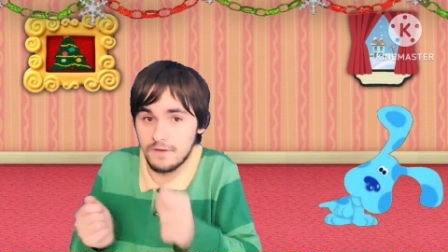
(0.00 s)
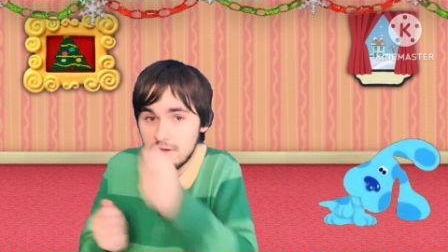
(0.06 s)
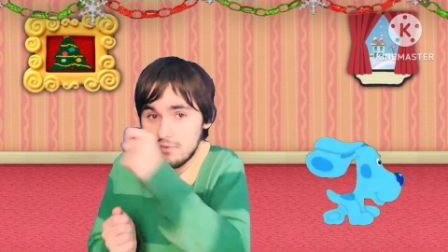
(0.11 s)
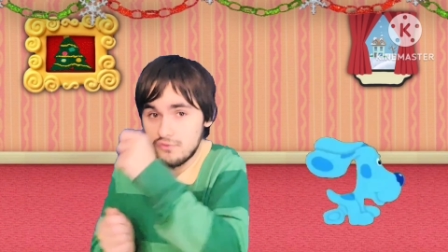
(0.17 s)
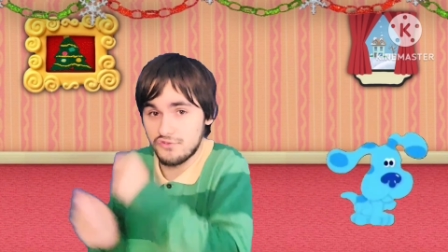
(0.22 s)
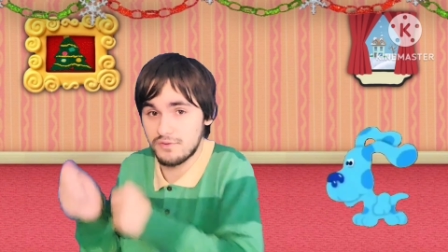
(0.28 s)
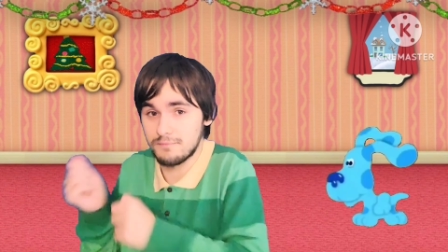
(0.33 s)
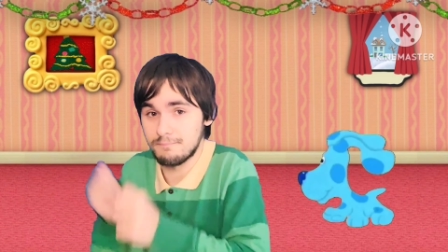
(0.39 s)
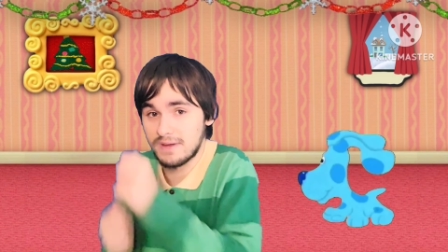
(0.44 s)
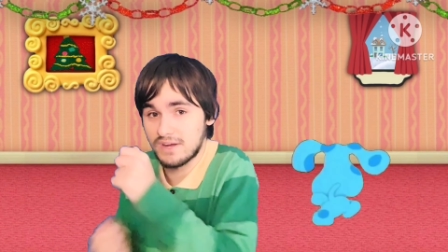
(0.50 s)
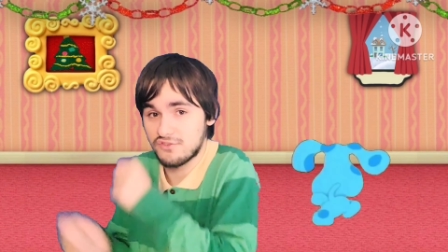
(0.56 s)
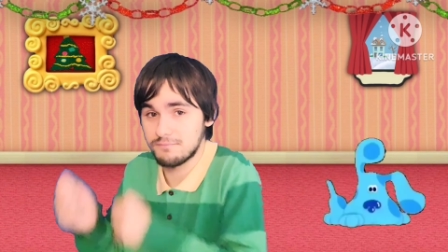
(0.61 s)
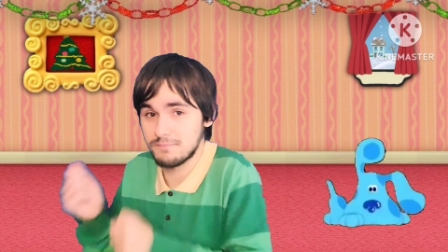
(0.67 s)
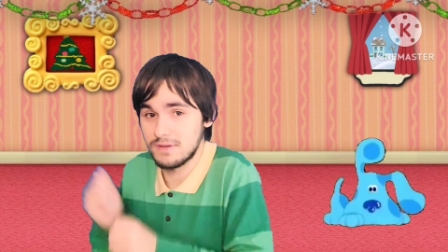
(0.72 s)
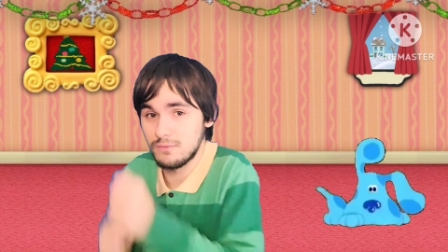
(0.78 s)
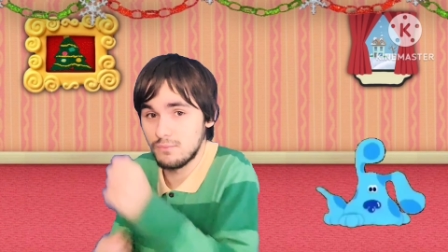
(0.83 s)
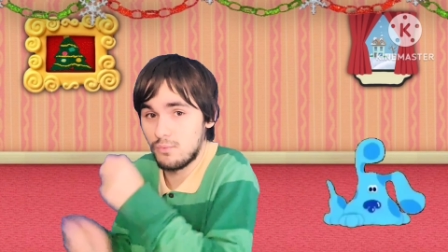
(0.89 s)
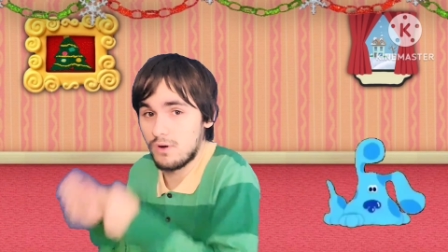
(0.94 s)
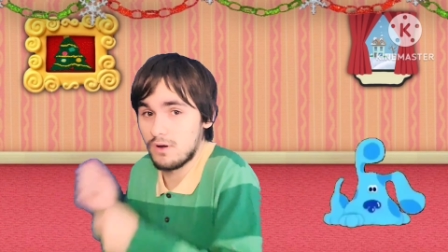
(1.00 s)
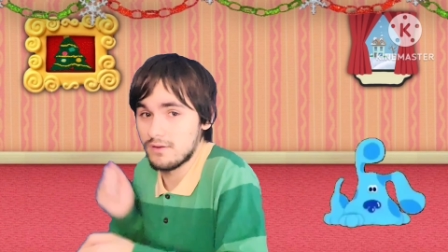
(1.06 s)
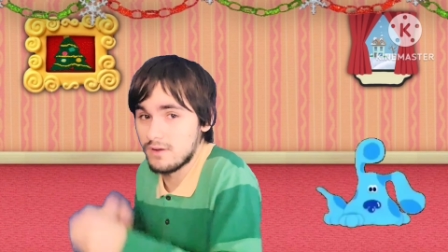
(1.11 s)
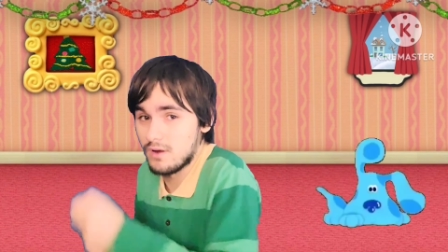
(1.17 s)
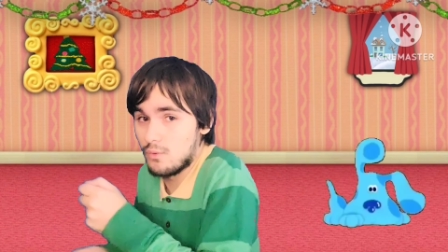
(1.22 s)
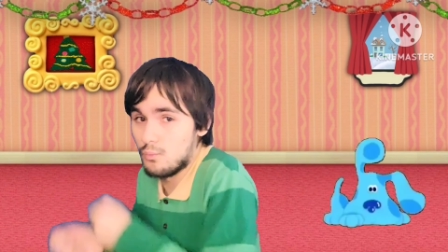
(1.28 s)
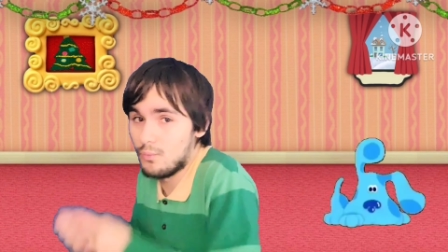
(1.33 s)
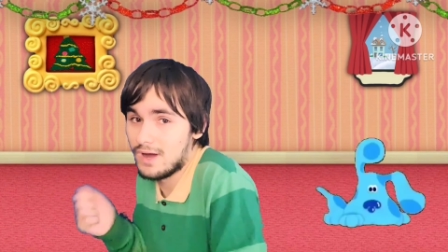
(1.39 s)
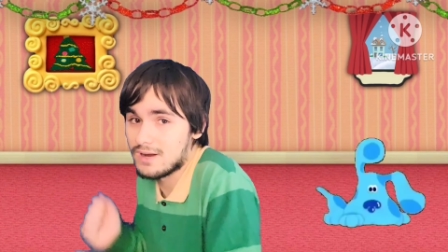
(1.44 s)
fails, it makes me
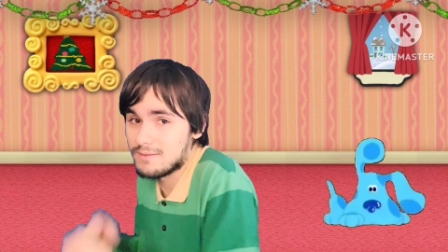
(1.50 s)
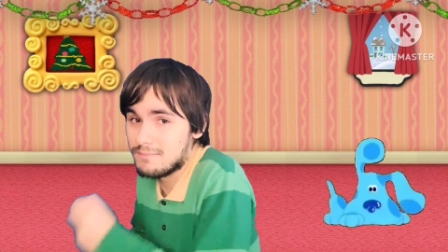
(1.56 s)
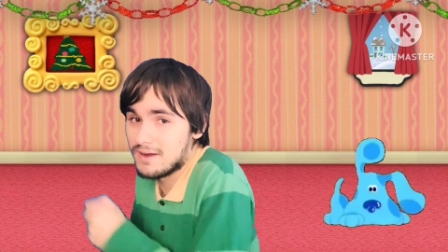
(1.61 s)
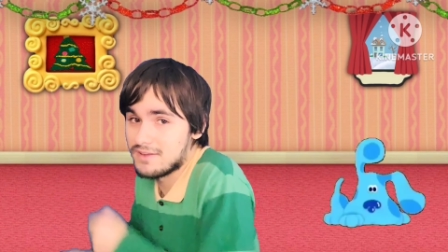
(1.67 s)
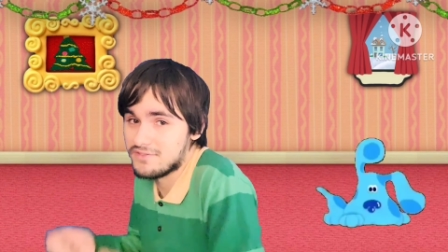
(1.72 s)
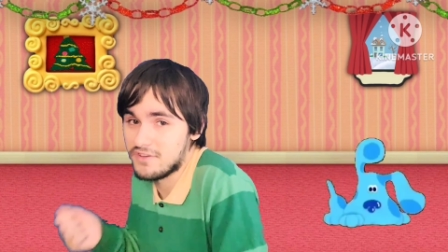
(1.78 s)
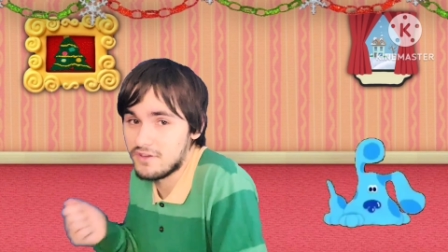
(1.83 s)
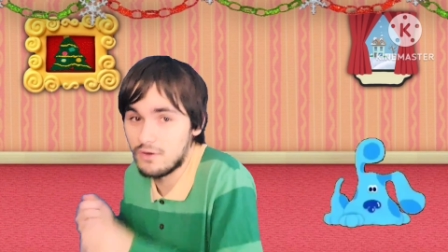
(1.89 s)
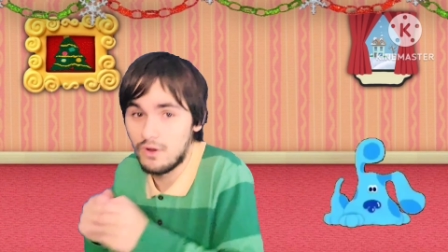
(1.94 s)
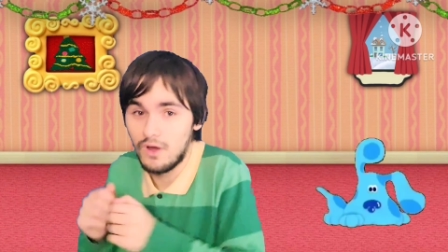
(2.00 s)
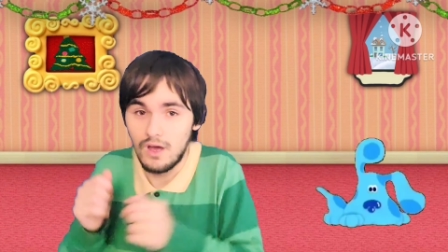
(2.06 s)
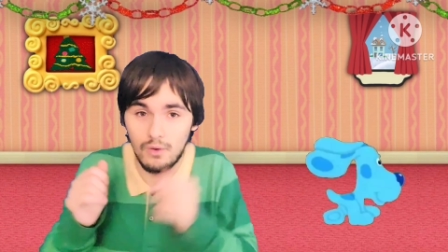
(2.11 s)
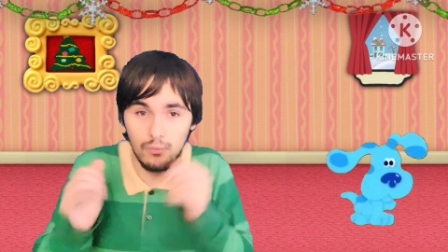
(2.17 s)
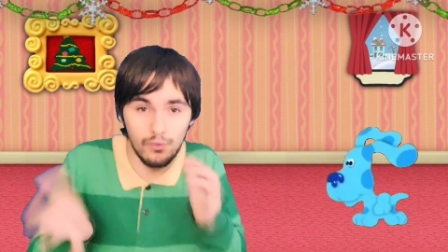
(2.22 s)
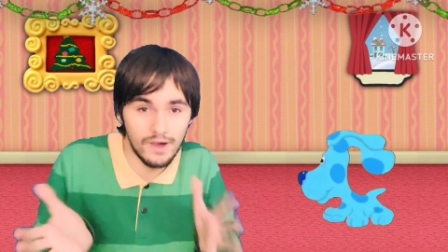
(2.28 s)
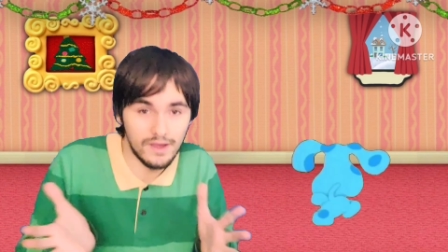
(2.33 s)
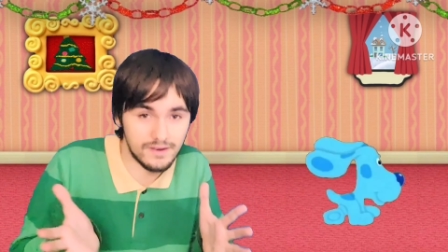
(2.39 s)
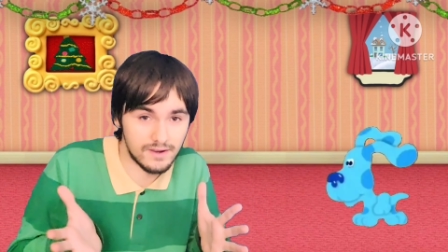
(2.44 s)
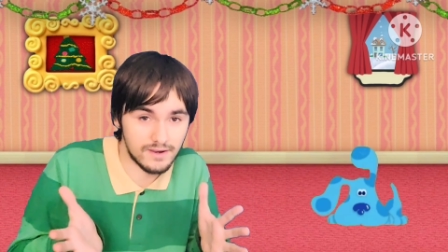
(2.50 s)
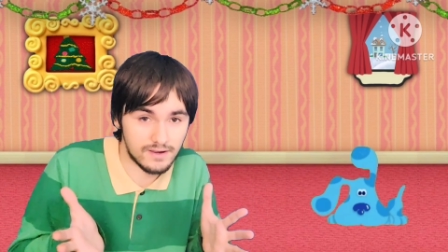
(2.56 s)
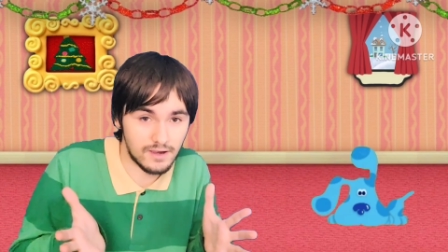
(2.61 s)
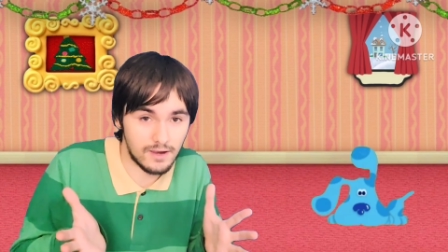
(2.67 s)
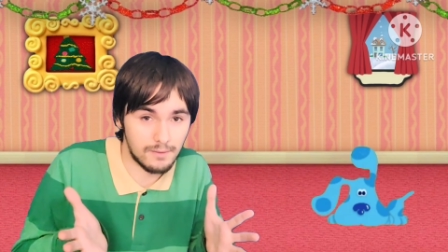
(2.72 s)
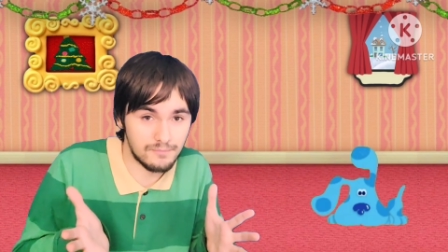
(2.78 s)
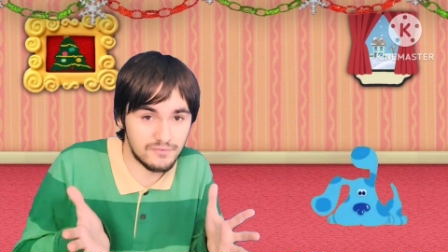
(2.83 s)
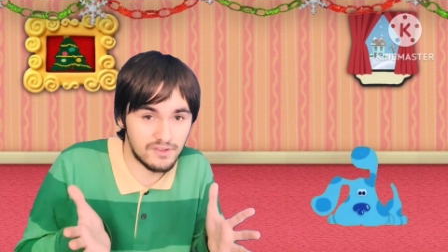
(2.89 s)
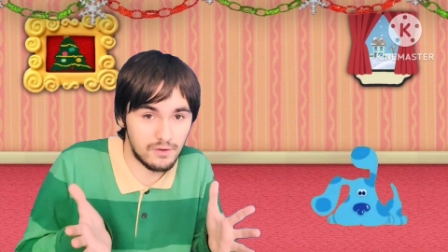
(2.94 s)
wanna wag my tail. When it
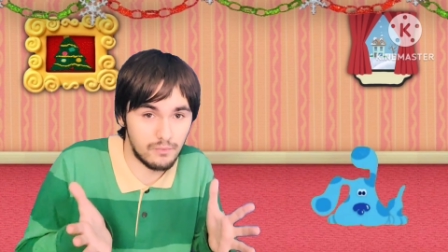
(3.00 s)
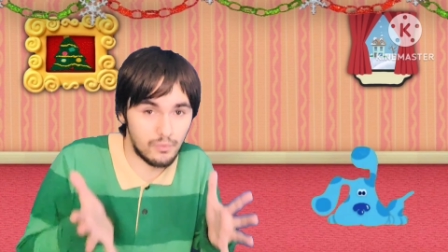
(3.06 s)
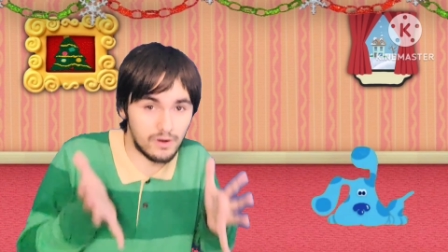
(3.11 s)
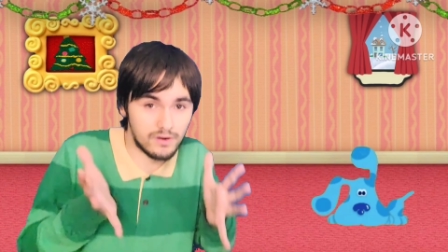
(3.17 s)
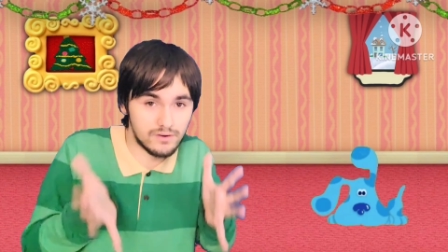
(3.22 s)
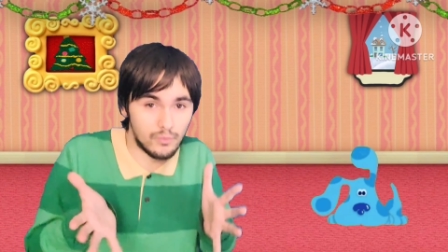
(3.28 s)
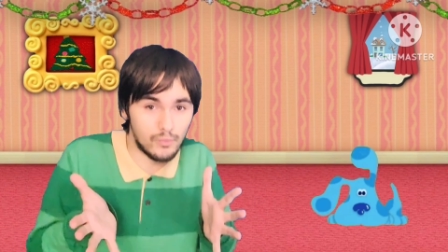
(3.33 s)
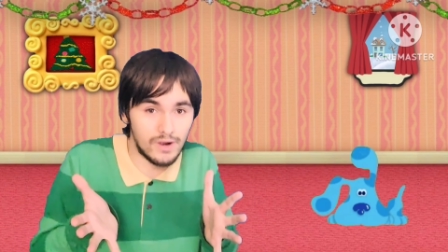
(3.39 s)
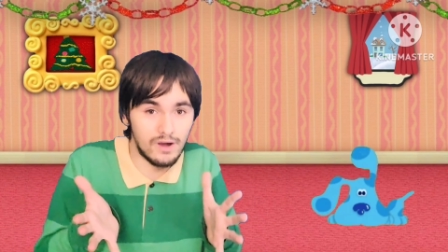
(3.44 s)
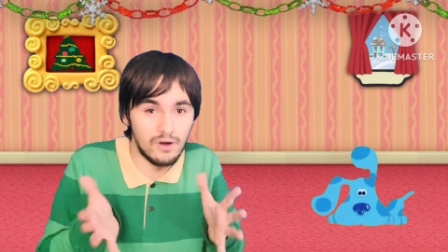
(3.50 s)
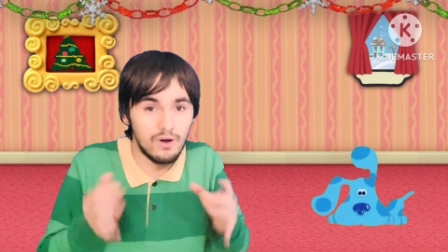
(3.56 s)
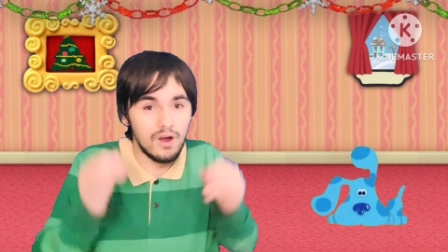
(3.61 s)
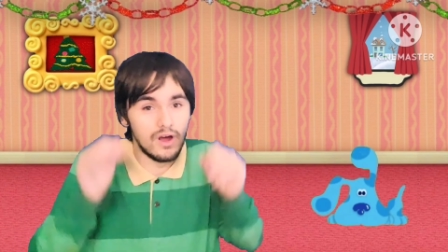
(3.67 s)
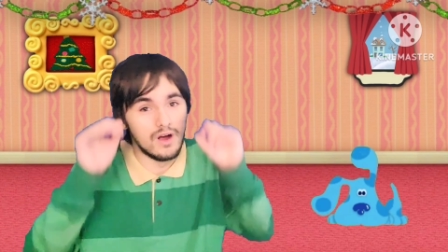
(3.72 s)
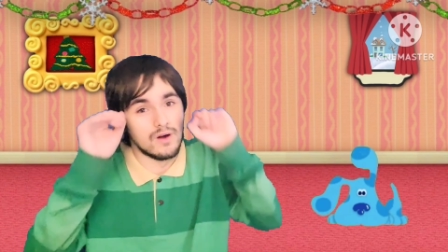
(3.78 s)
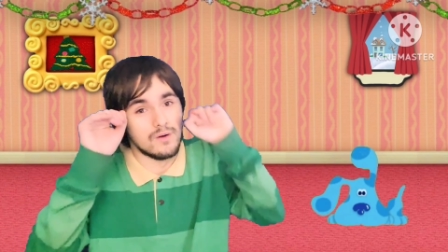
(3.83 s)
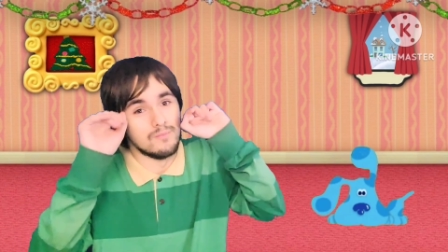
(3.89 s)
comes, I wanna wail.